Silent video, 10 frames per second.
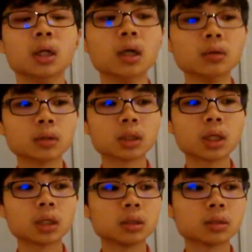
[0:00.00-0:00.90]

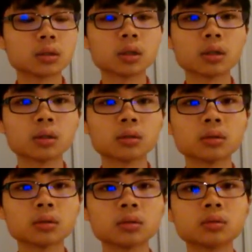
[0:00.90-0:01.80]
Okay,
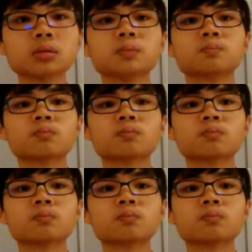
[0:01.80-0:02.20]
so